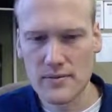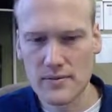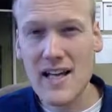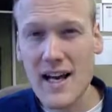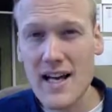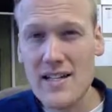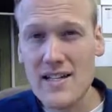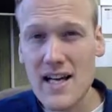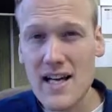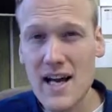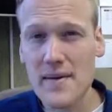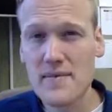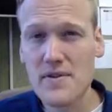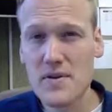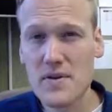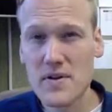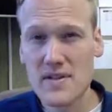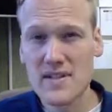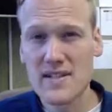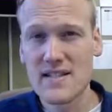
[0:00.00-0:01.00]
A lot of
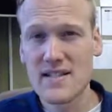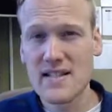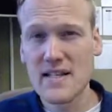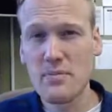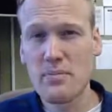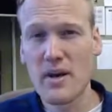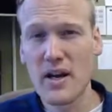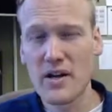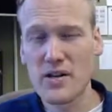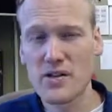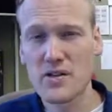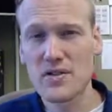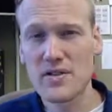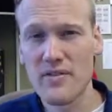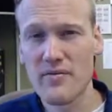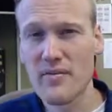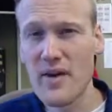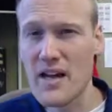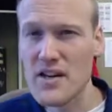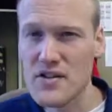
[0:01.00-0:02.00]
times, you can see
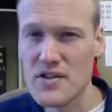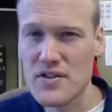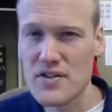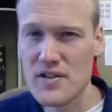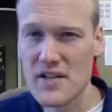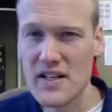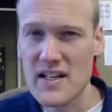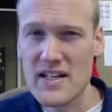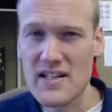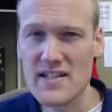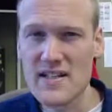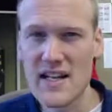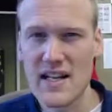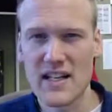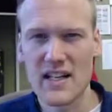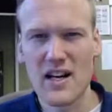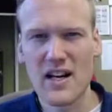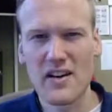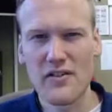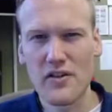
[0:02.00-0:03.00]
pictures of major cities
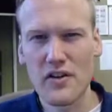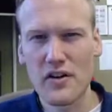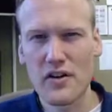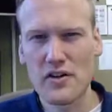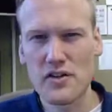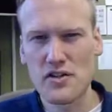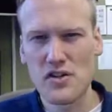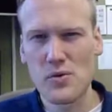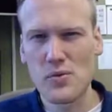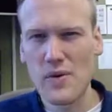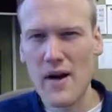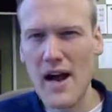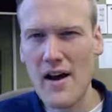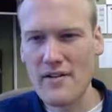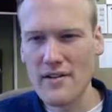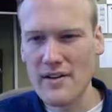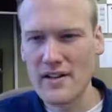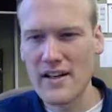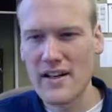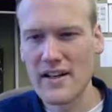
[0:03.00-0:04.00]
that kind of are
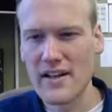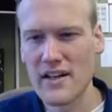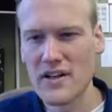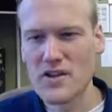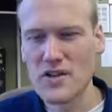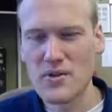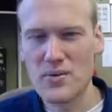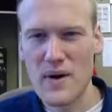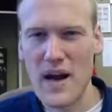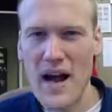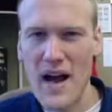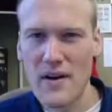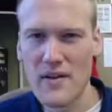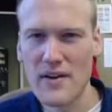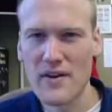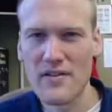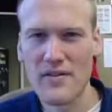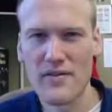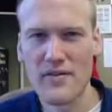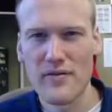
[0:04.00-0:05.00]
surrounded in a
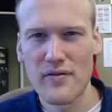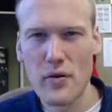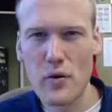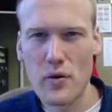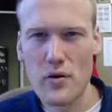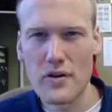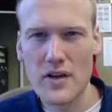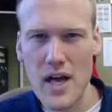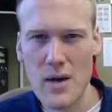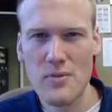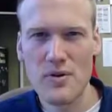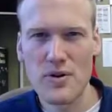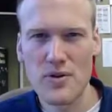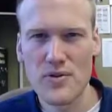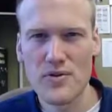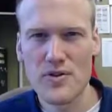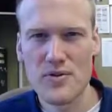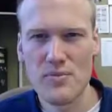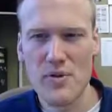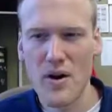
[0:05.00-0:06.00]
shroud of
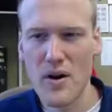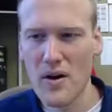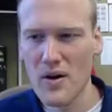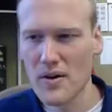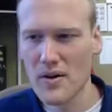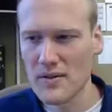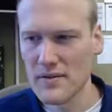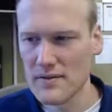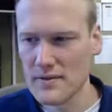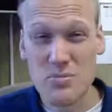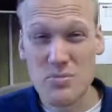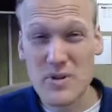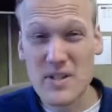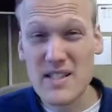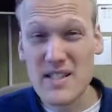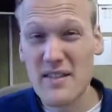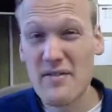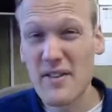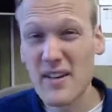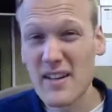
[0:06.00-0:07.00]
photochemical smog,
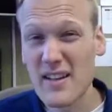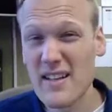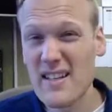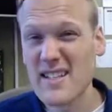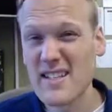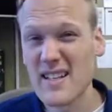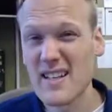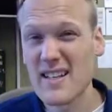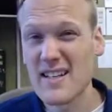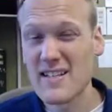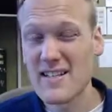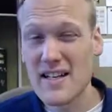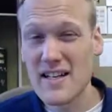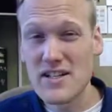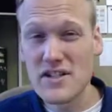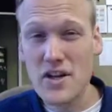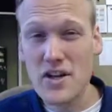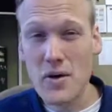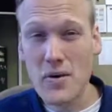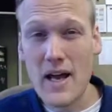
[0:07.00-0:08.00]
specifically cities
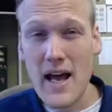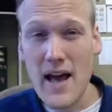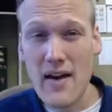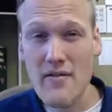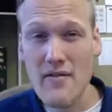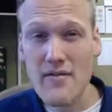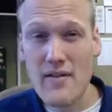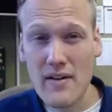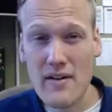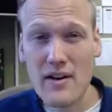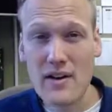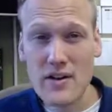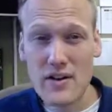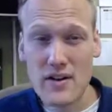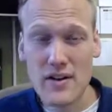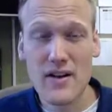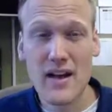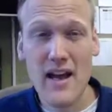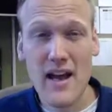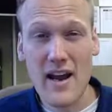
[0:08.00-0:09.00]
that don't have very
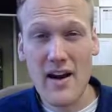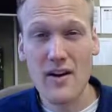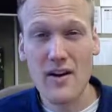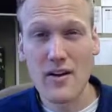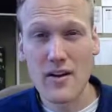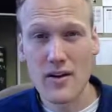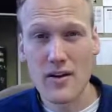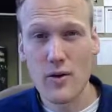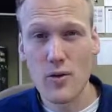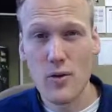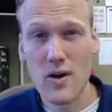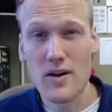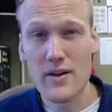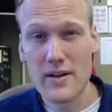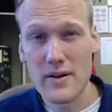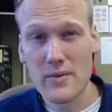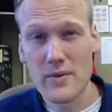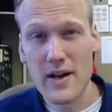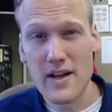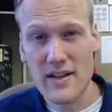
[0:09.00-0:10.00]
good air
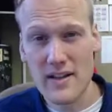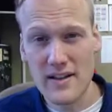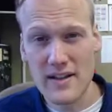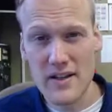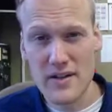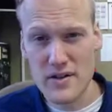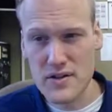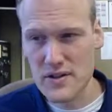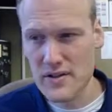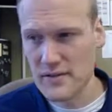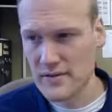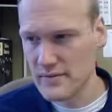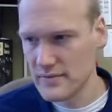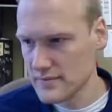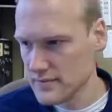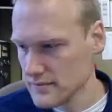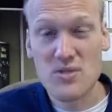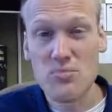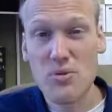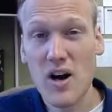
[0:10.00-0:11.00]
quality regulation.
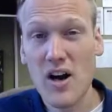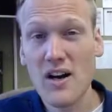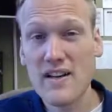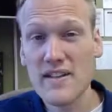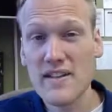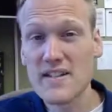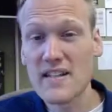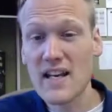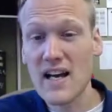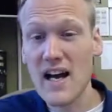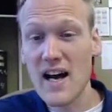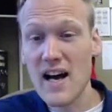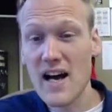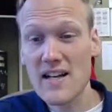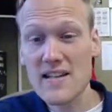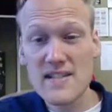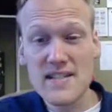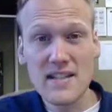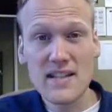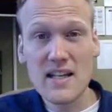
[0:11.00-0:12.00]
Smog is
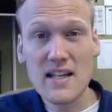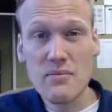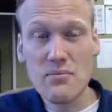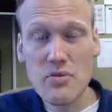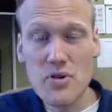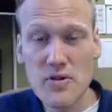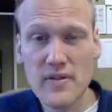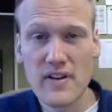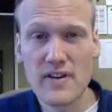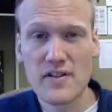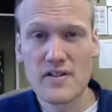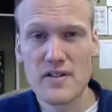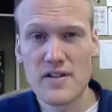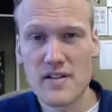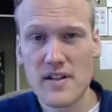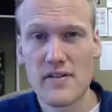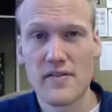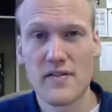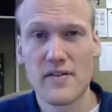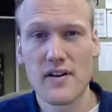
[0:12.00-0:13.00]
constantly moving to
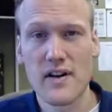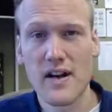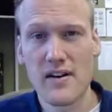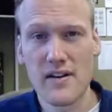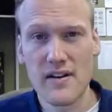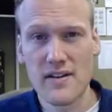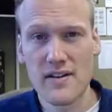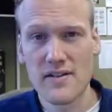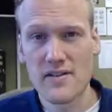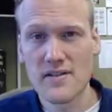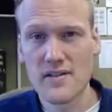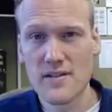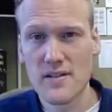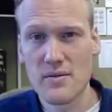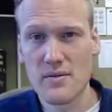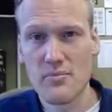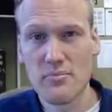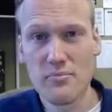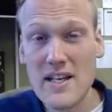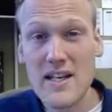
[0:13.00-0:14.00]
different areas.
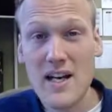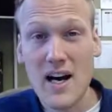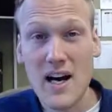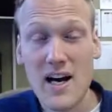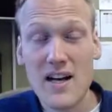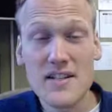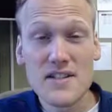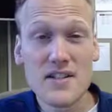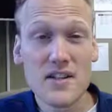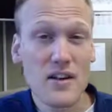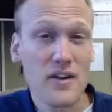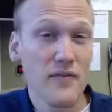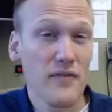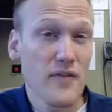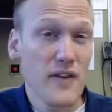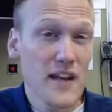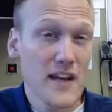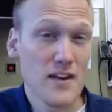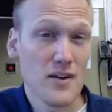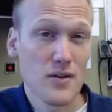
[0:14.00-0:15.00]
Because
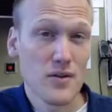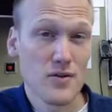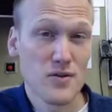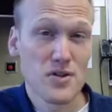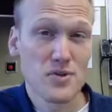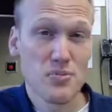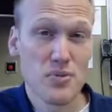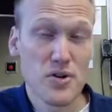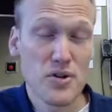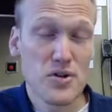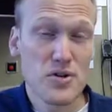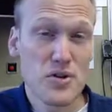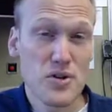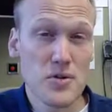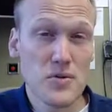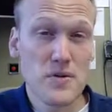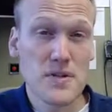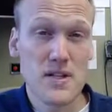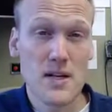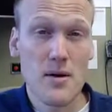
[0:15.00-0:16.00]
vehicles
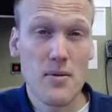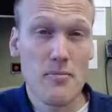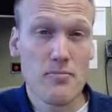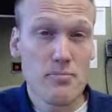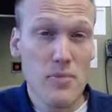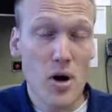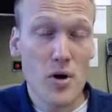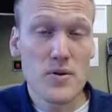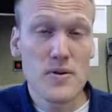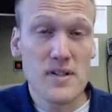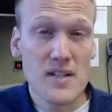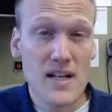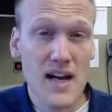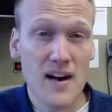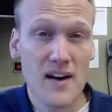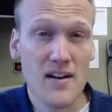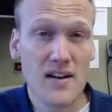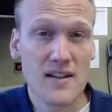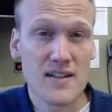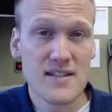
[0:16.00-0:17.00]
produce most
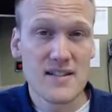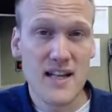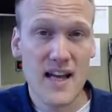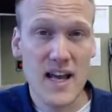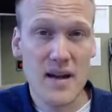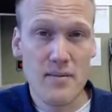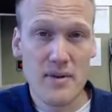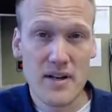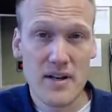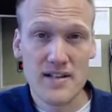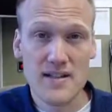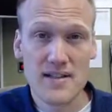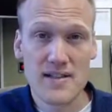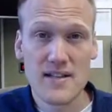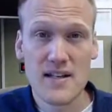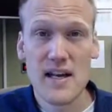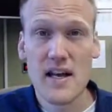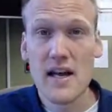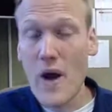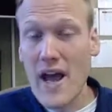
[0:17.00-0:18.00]
air
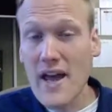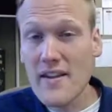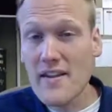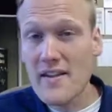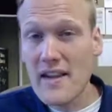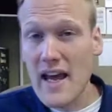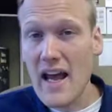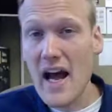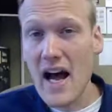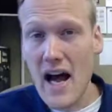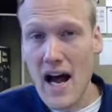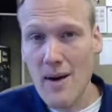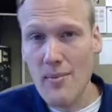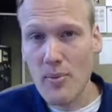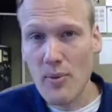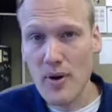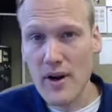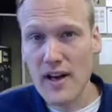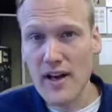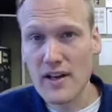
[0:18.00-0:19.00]
contaminants, when they
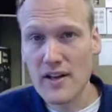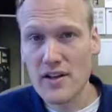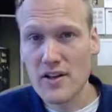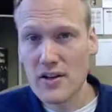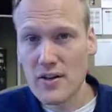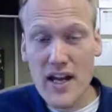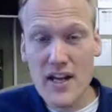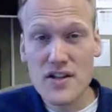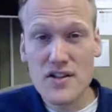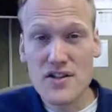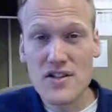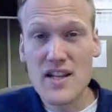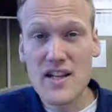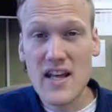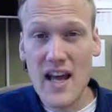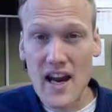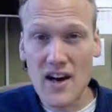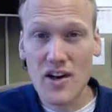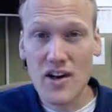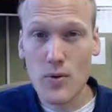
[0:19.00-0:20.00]
operate, changes
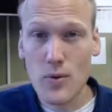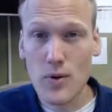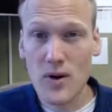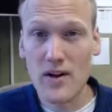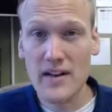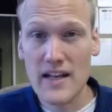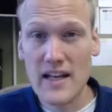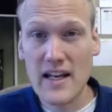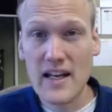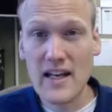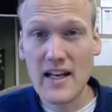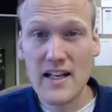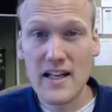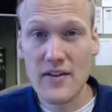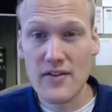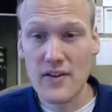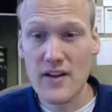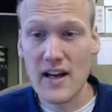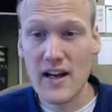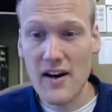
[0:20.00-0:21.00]
the air quality in a
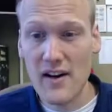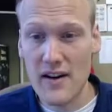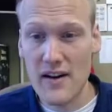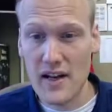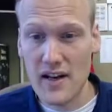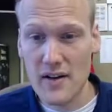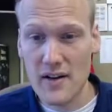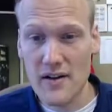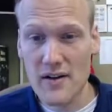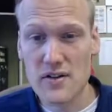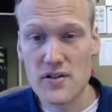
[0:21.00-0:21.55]
given area.